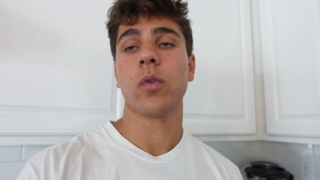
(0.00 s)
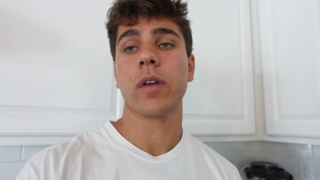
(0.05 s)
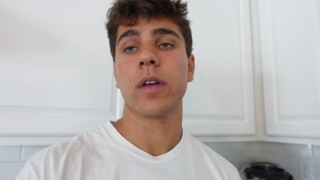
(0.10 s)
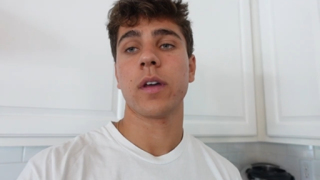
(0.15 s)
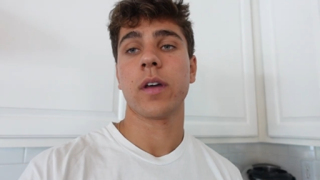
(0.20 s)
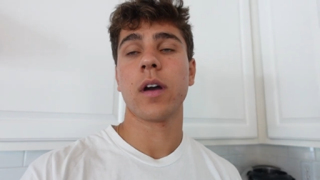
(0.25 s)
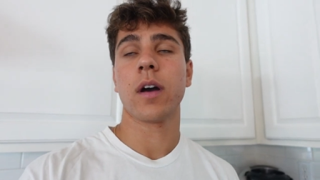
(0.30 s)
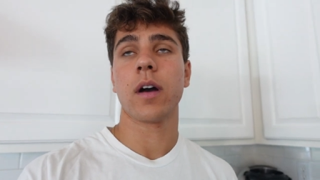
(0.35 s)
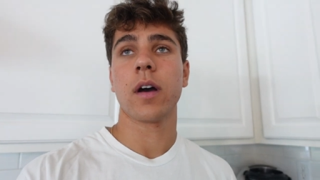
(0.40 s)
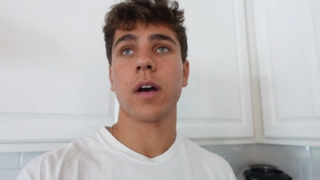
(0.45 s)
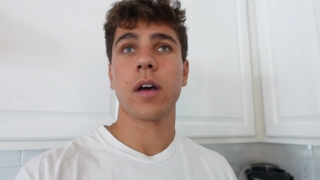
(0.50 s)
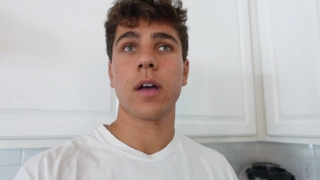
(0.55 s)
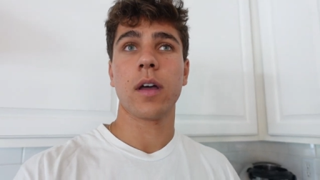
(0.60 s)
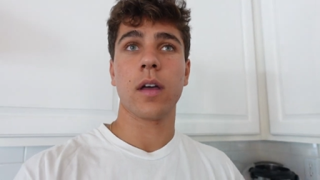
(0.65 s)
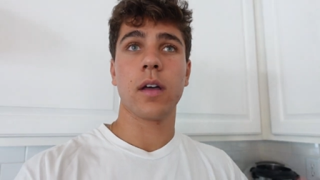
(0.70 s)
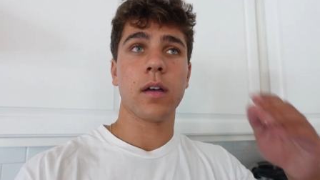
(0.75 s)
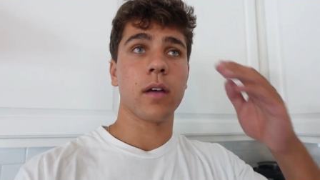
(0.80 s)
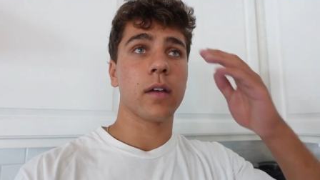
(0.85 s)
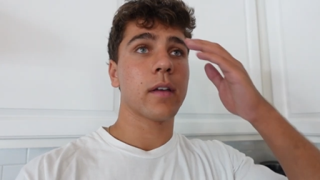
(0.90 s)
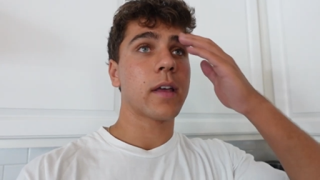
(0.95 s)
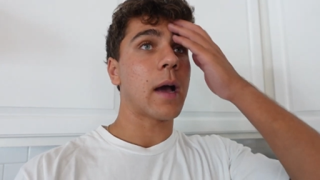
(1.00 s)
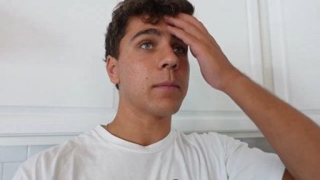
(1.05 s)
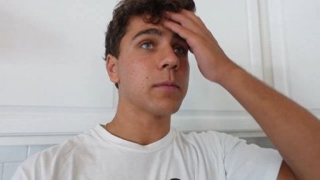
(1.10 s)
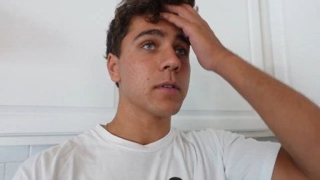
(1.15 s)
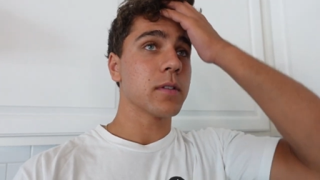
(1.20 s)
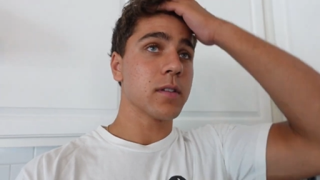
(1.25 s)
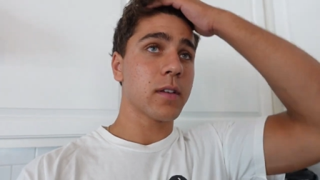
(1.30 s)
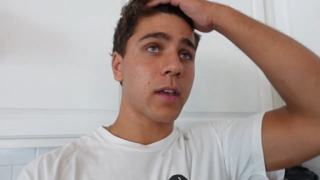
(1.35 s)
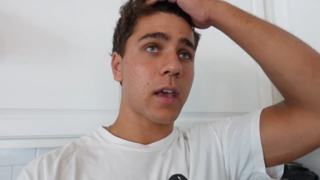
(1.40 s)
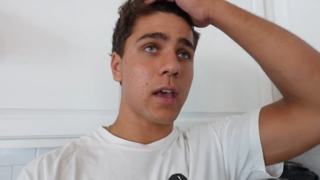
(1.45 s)
We got
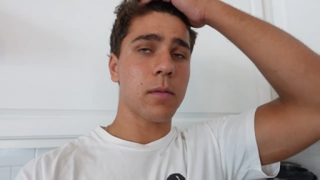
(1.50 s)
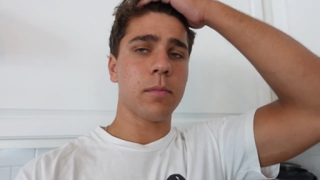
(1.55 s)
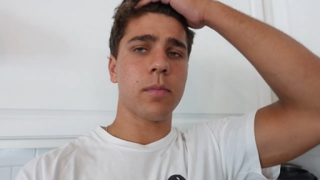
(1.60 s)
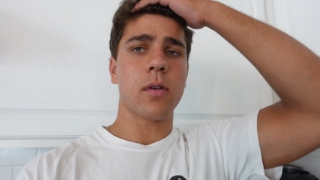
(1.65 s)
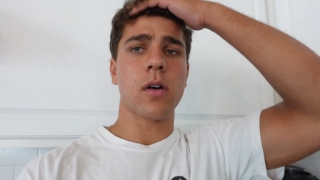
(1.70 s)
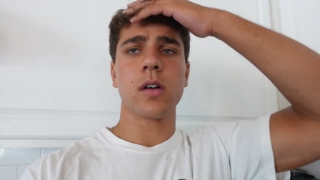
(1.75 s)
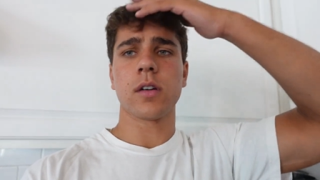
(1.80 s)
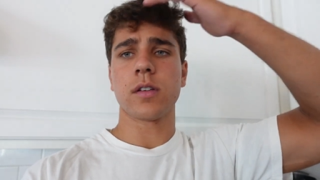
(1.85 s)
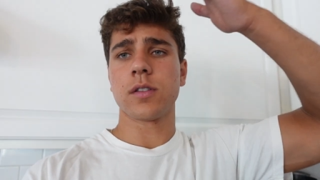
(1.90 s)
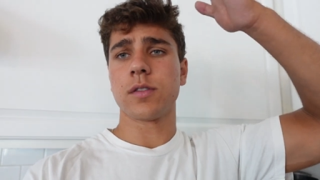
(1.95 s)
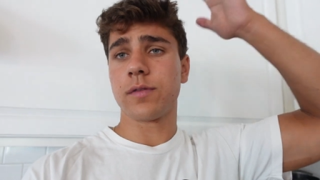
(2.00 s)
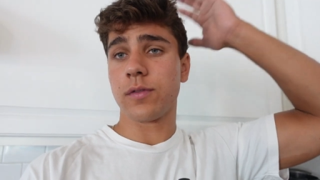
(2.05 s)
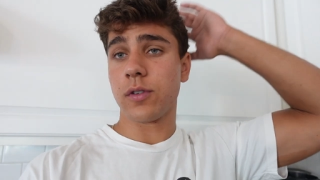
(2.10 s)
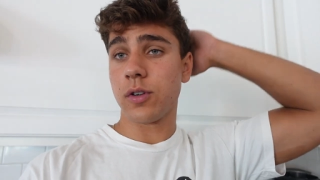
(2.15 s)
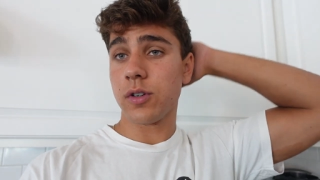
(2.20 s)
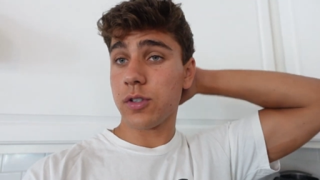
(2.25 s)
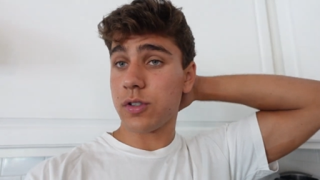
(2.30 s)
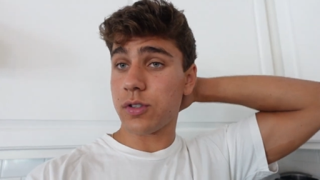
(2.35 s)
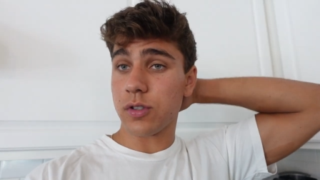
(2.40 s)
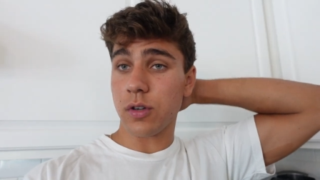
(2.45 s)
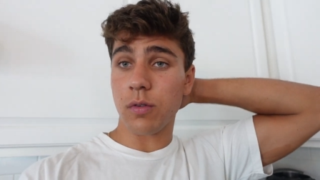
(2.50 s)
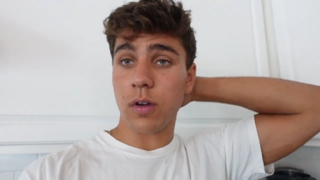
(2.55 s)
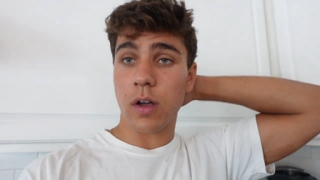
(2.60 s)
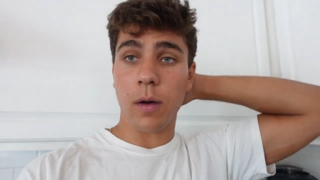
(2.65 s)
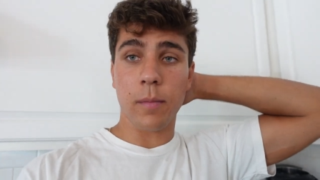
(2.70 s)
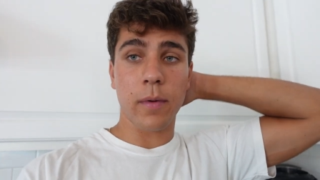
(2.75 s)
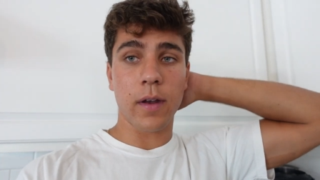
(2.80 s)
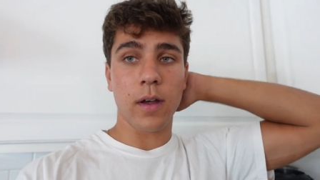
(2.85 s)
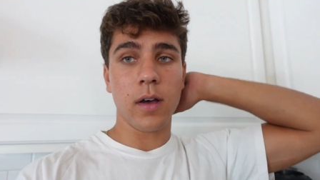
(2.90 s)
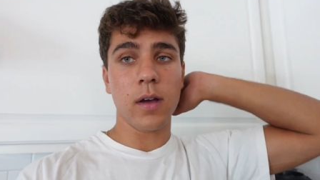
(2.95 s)
captain's camp August 1st, so
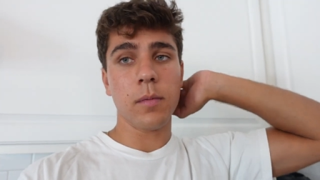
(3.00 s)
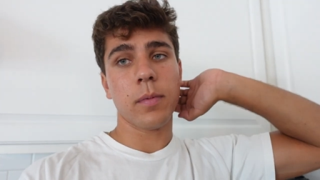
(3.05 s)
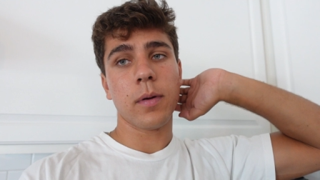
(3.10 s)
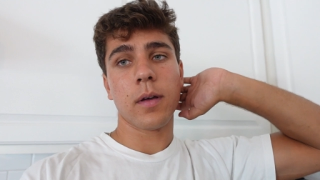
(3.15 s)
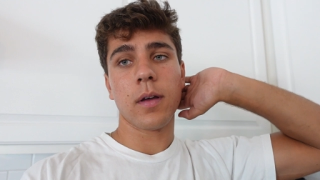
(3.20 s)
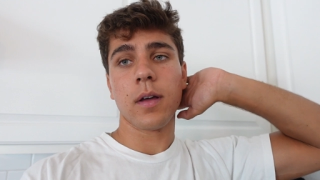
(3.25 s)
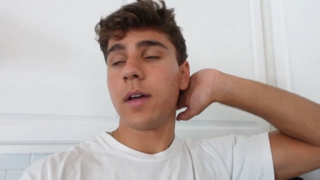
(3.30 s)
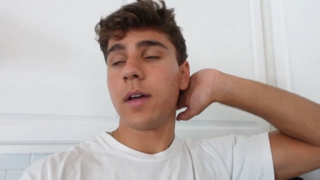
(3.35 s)
coming up.